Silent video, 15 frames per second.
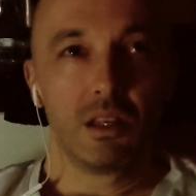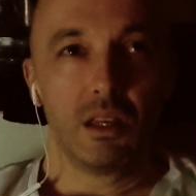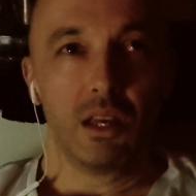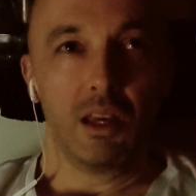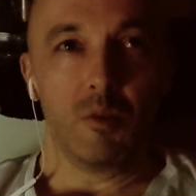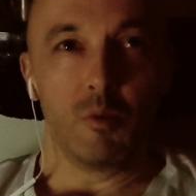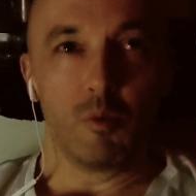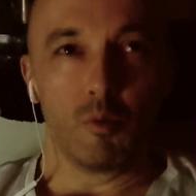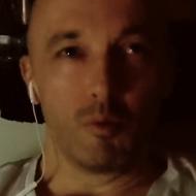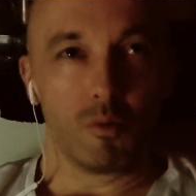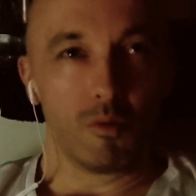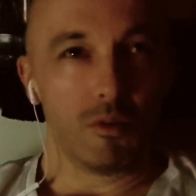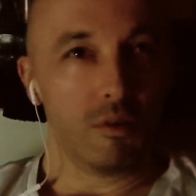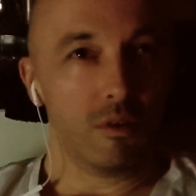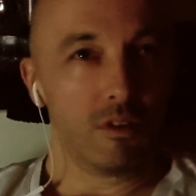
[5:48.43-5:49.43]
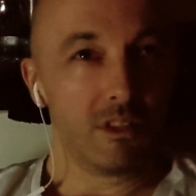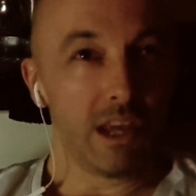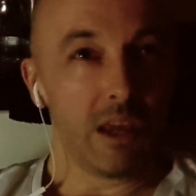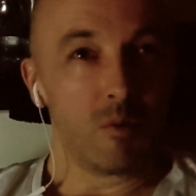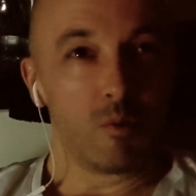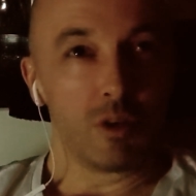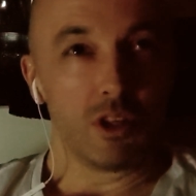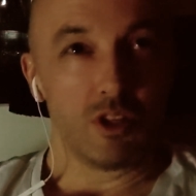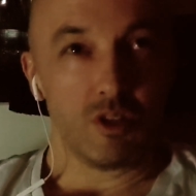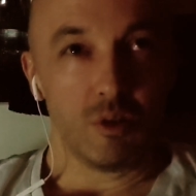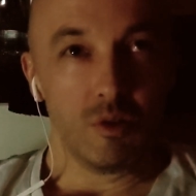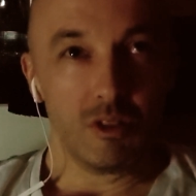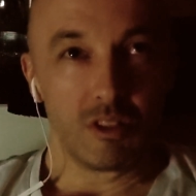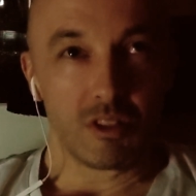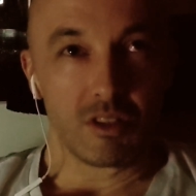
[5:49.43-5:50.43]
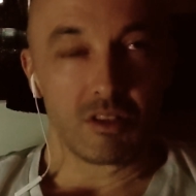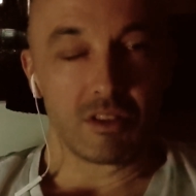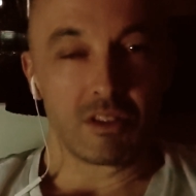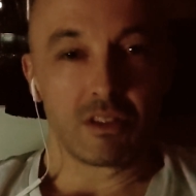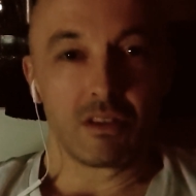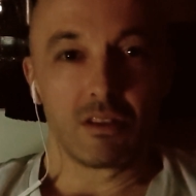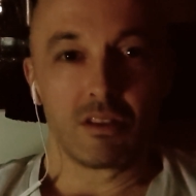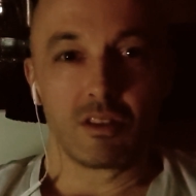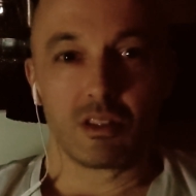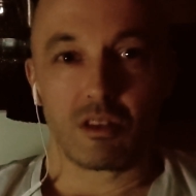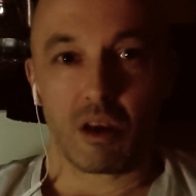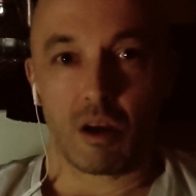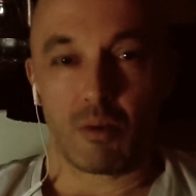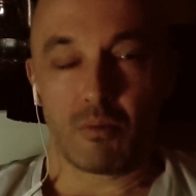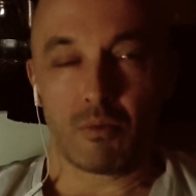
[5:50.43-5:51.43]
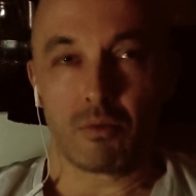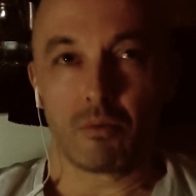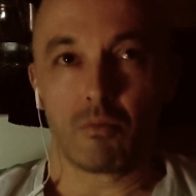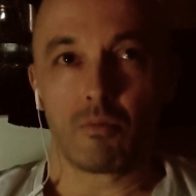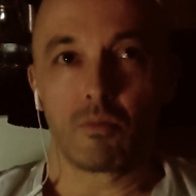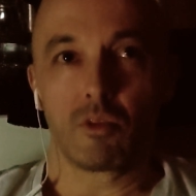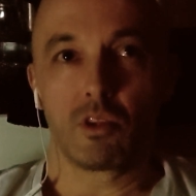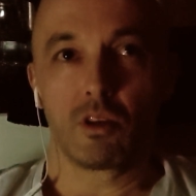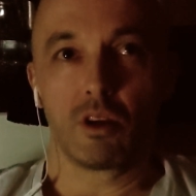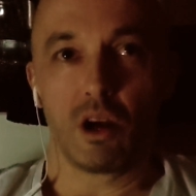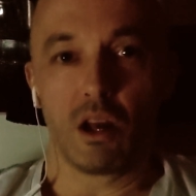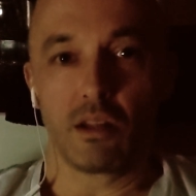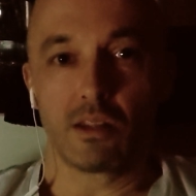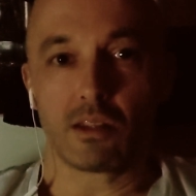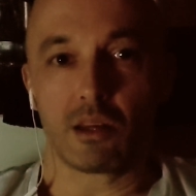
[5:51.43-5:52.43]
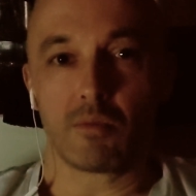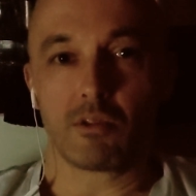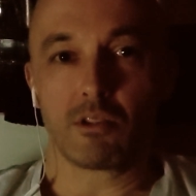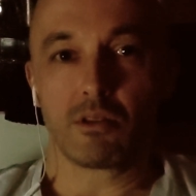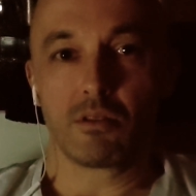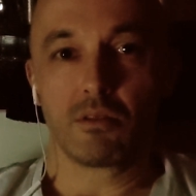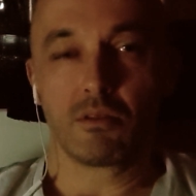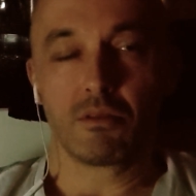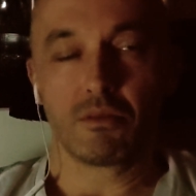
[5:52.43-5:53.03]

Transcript: It, you could say, reduces stuff to concepts.